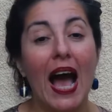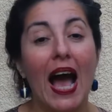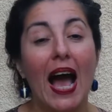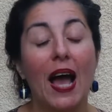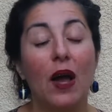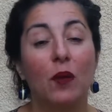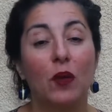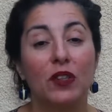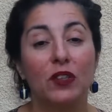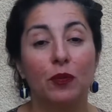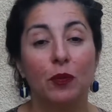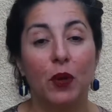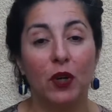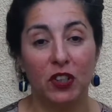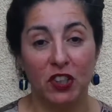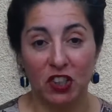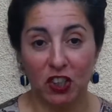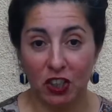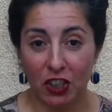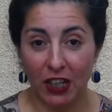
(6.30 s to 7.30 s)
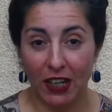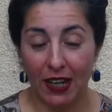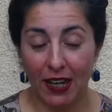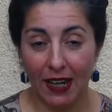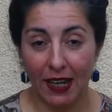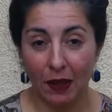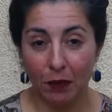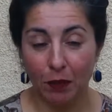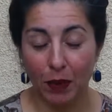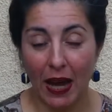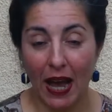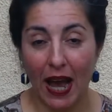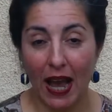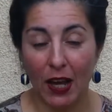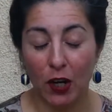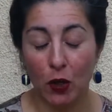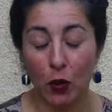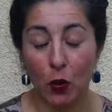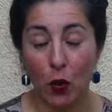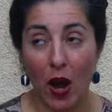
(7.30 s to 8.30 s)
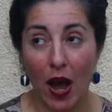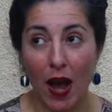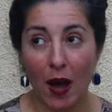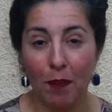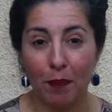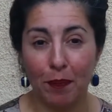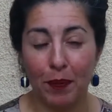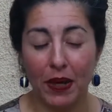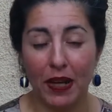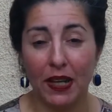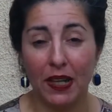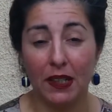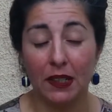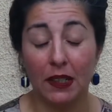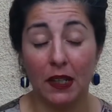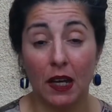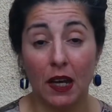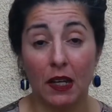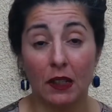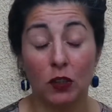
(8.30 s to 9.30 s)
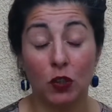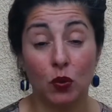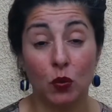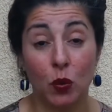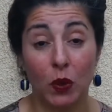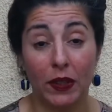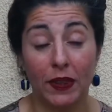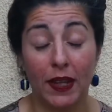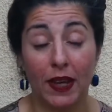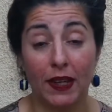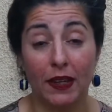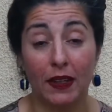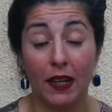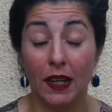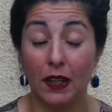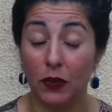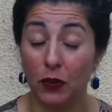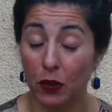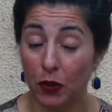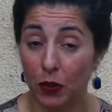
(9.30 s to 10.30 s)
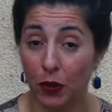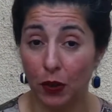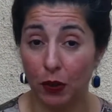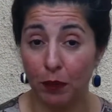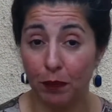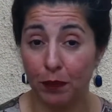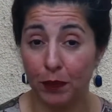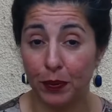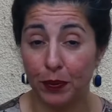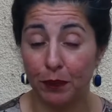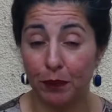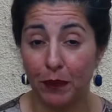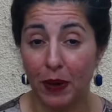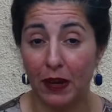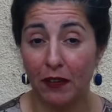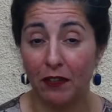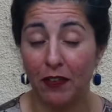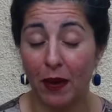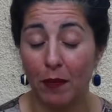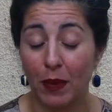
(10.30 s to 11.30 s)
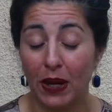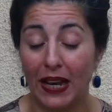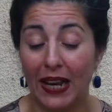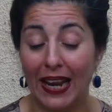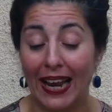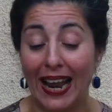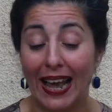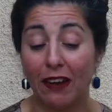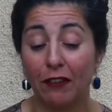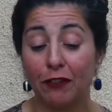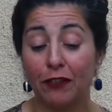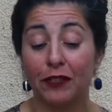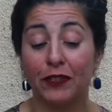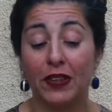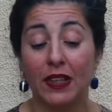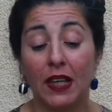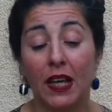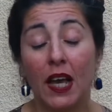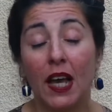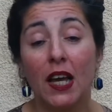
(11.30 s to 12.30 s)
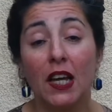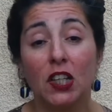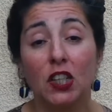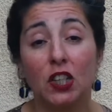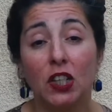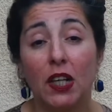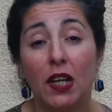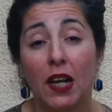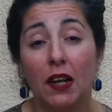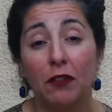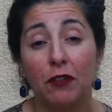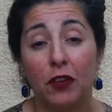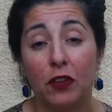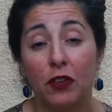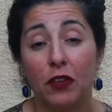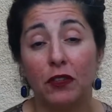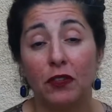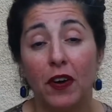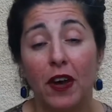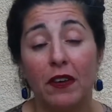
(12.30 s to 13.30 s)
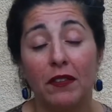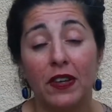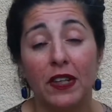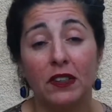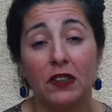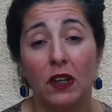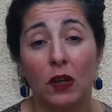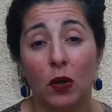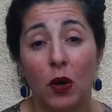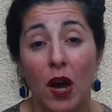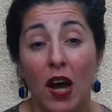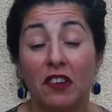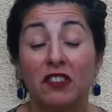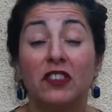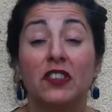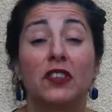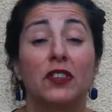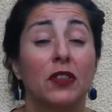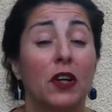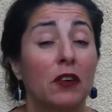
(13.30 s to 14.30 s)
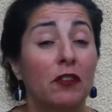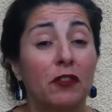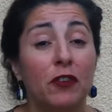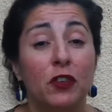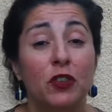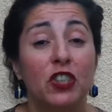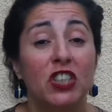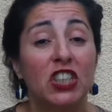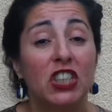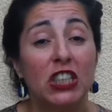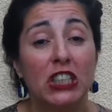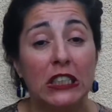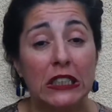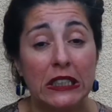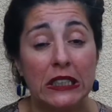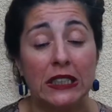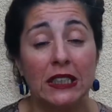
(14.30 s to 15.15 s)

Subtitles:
I was born in Chile, but I grew up in Sweden, in Europe. My family left Chile 45 years ago as refugees.